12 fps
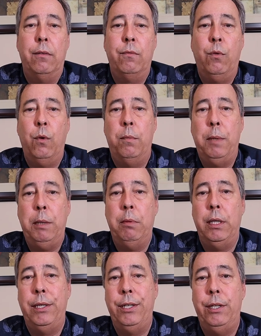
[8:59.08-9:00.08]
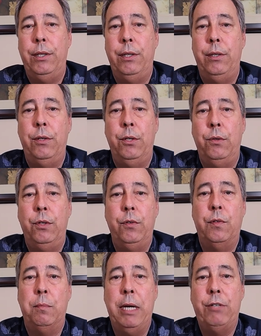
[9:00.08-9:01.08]
For people who
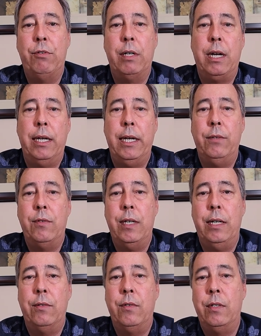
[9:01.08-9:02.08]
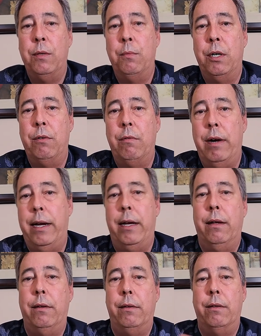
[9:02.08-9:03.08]
use the metric, I guess that's somewhere
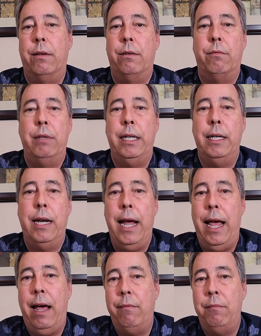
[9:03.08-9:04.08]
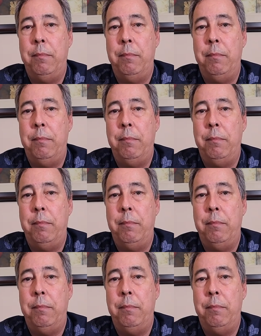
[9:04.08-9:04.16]
around 3.5